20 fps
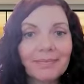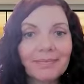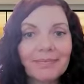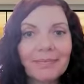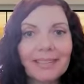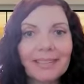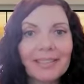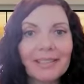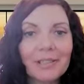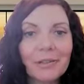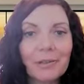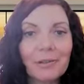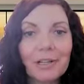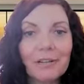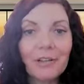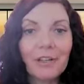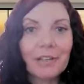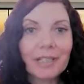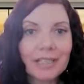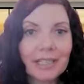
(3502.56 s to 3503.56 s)
So hmm. if it's
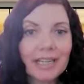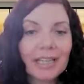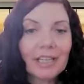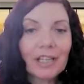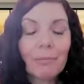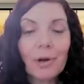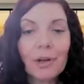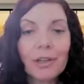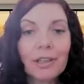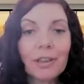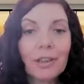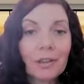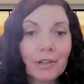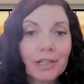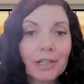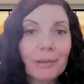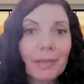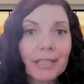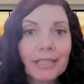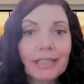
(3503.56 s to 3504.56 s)
taking you more than
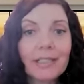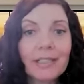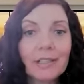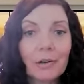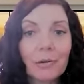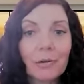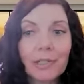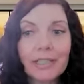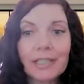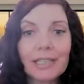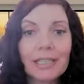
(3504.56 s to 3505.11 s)
30 minutes to go to